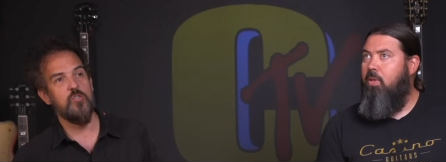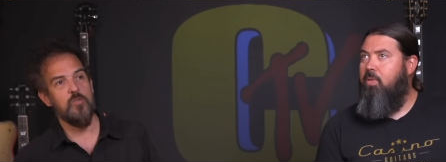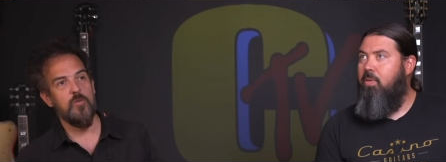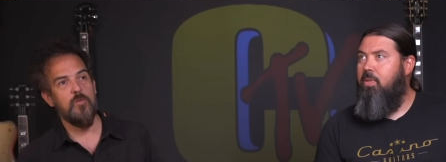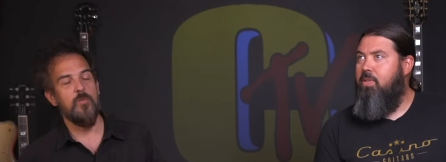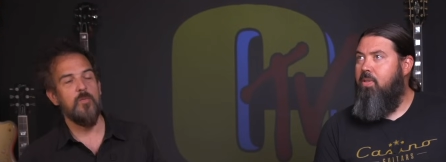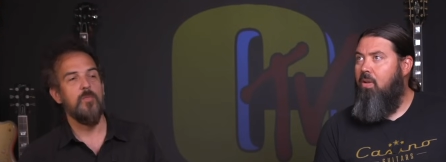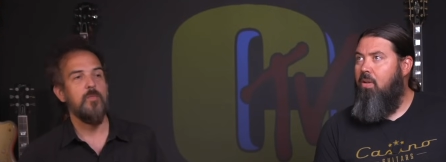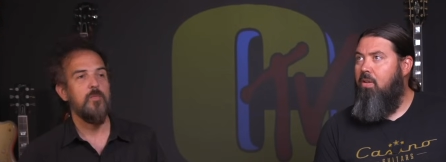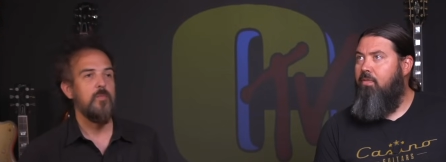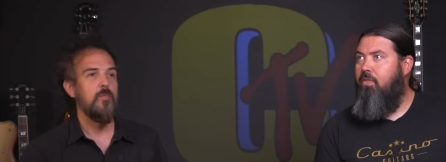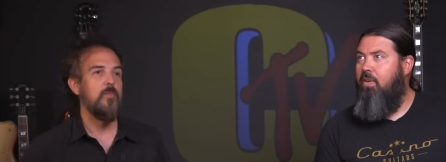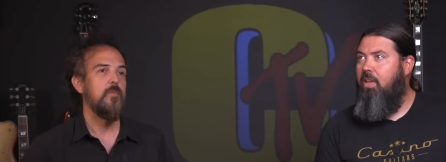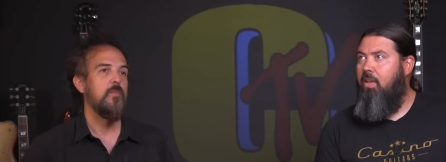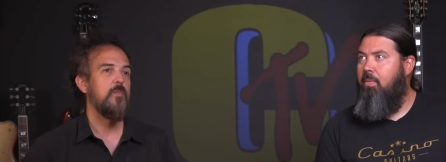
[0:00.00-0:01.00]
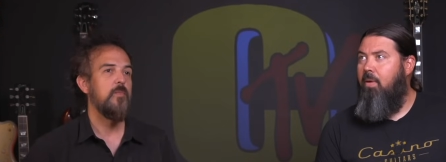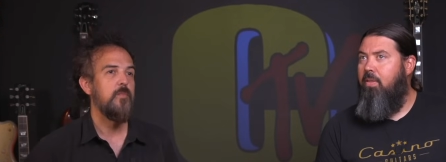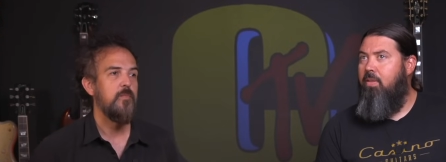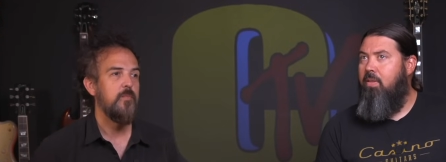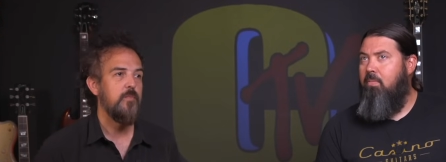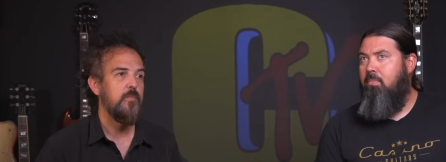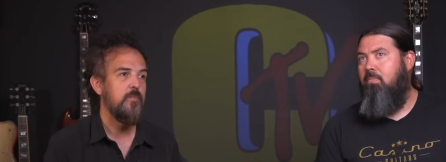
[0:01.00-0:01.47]
Speaker 1: a song for him other
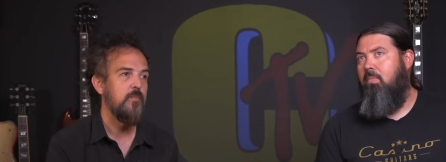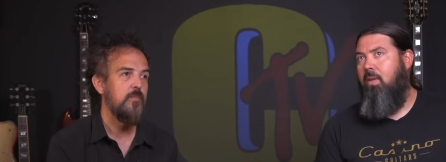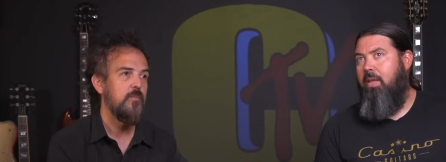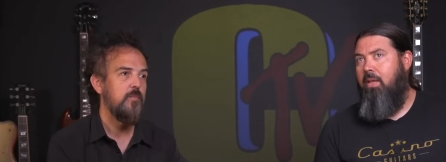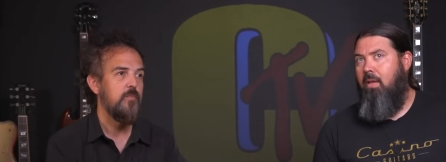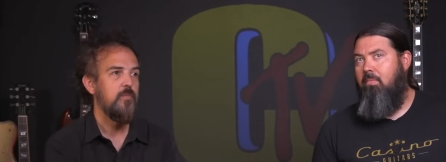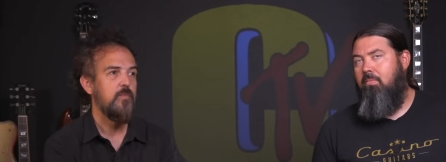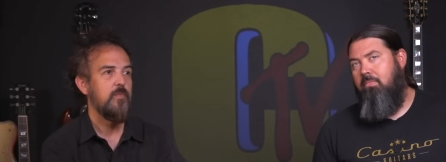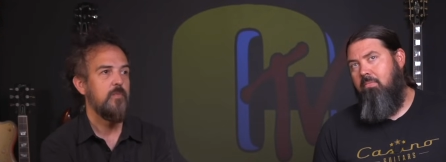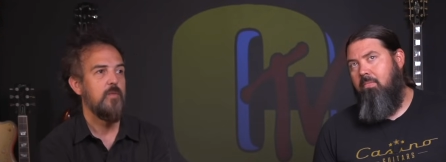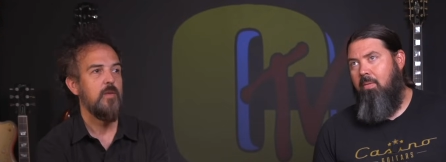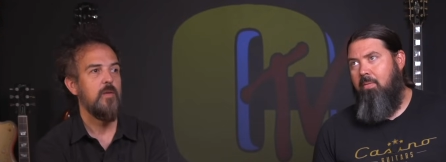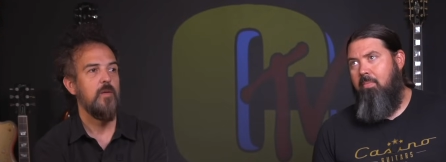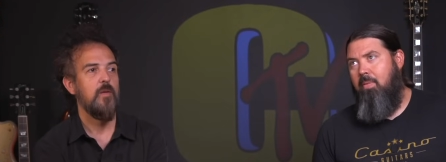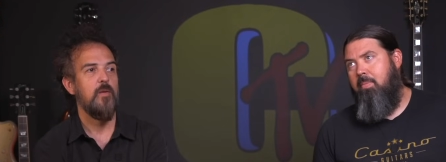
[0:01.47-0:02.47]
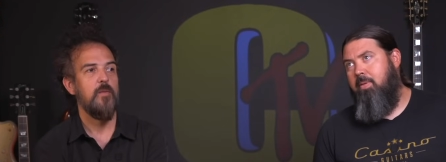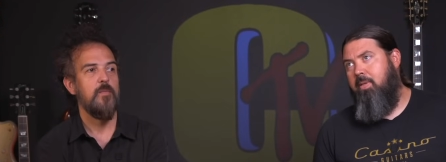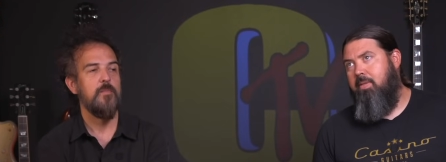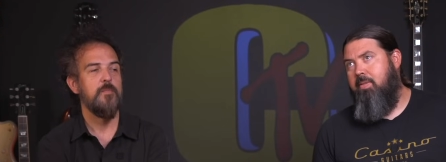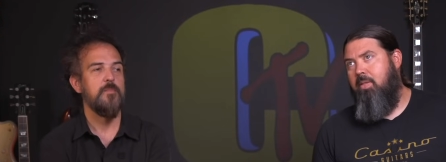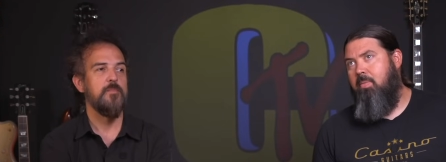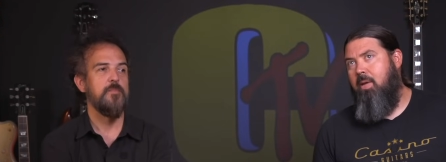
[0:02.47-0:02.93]
than, like, I mean, maybe
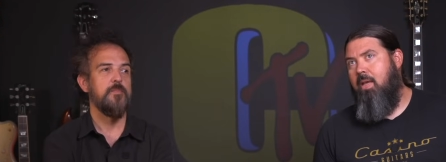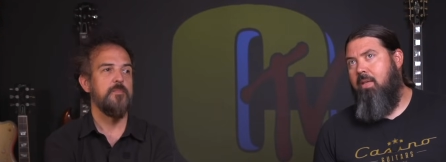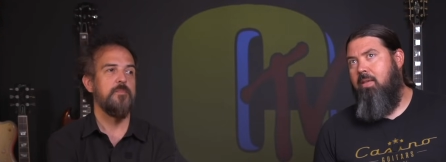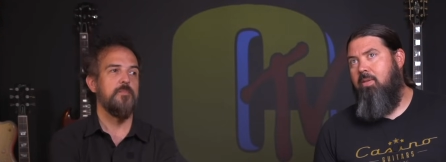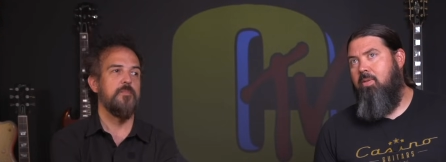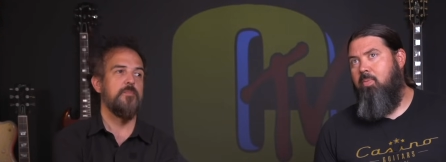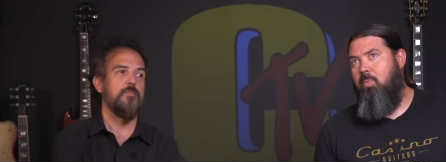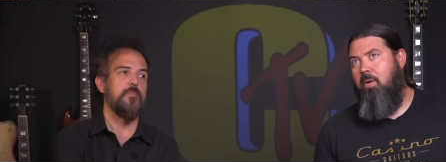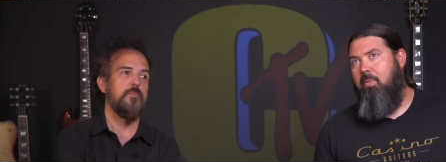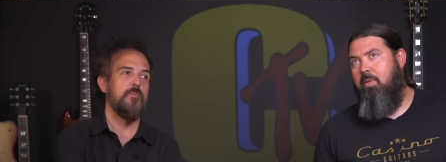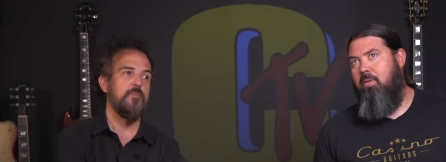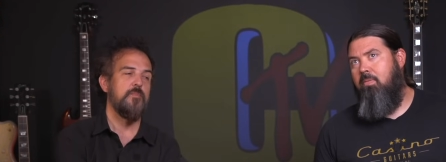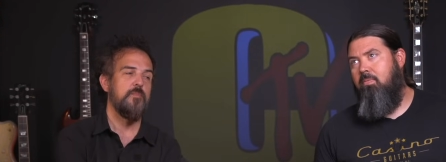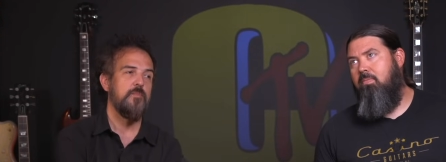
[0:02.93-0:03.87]
Dustin the Baggy is probably,